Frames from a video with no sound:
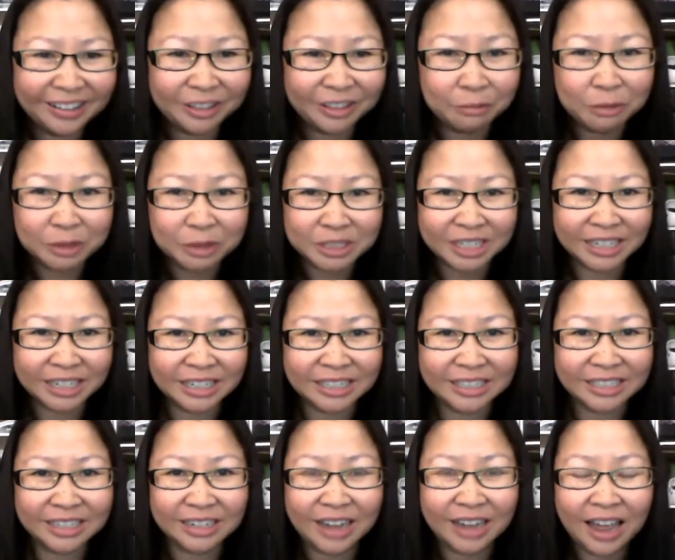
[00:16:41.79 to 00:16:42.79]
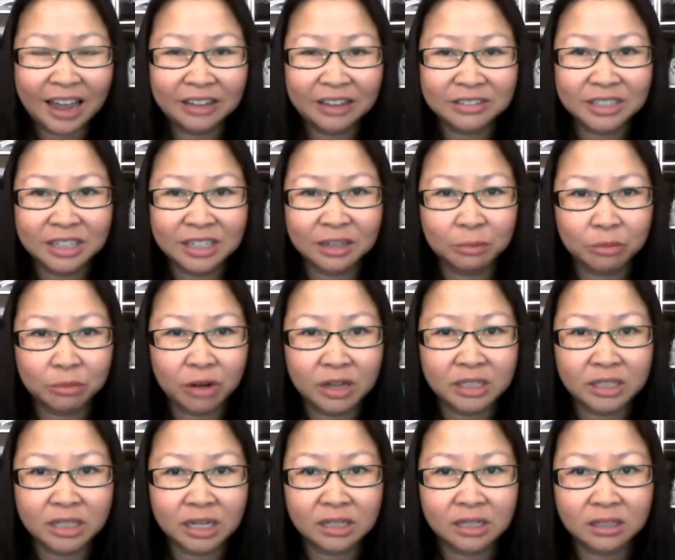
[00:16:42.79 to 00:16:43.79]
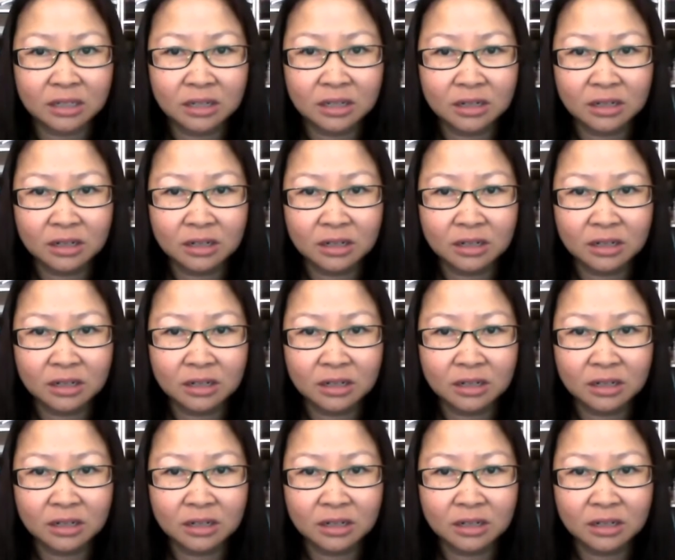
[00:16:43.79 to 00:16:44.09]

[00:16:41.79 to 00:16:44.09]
the most innocent lives in the process.